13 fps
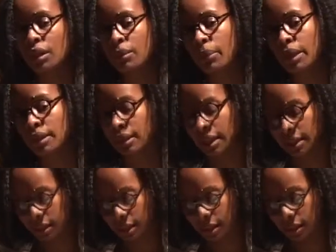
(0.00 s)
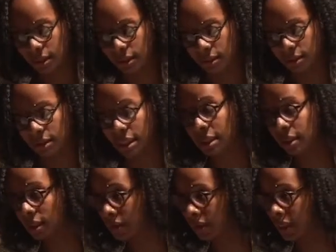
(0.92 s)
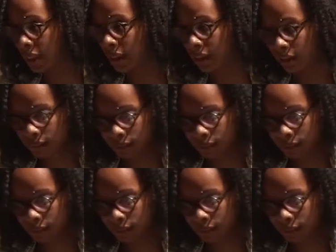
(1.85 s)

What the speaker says: by lightning yet living,